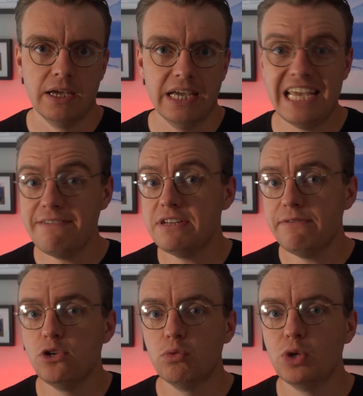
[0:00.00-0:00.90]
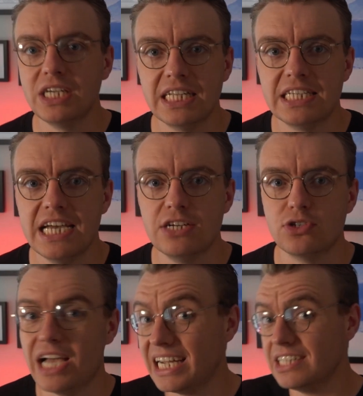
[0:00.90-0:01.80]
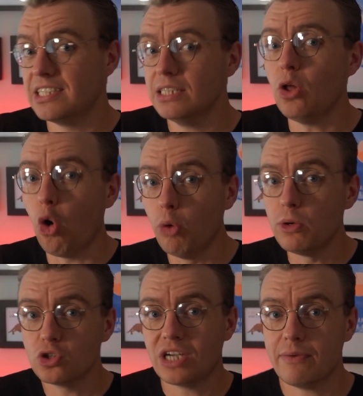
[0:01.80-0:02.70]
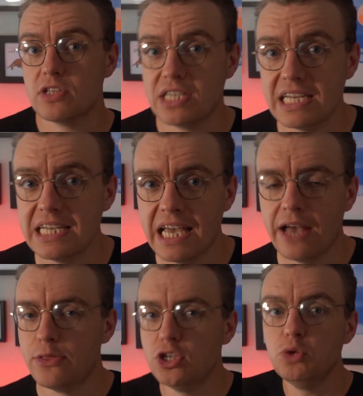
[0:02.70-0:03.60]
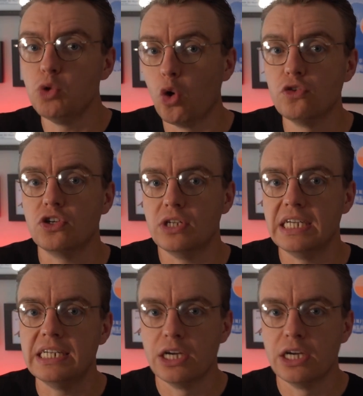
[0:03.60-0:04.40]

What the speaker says: Even if you're running containers, I can still almost guarantee that you don't need